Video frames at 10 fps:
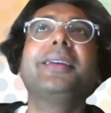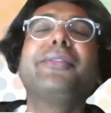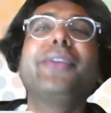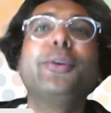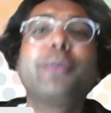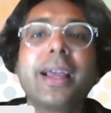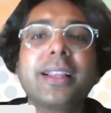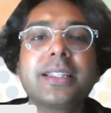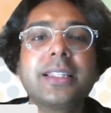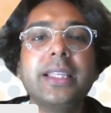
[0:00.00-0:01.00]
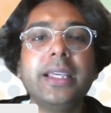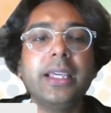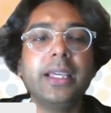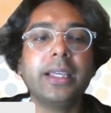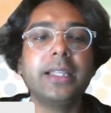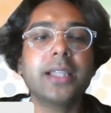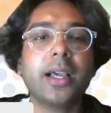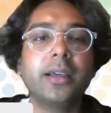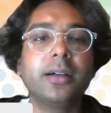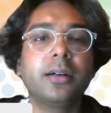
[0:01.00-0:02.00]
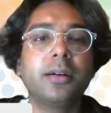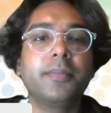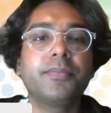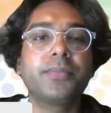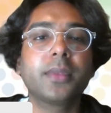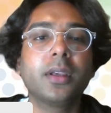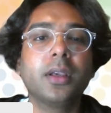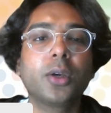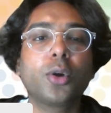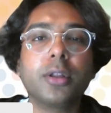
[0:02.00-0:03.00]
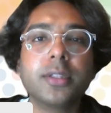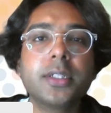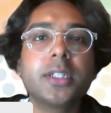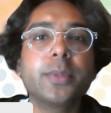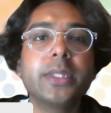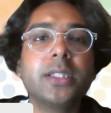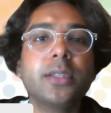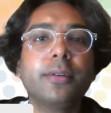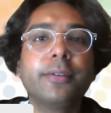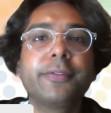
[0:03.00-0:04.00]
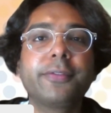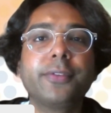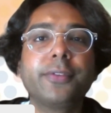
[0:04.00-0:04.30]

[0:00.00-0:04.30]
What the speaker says: if we look at the entire constituency of,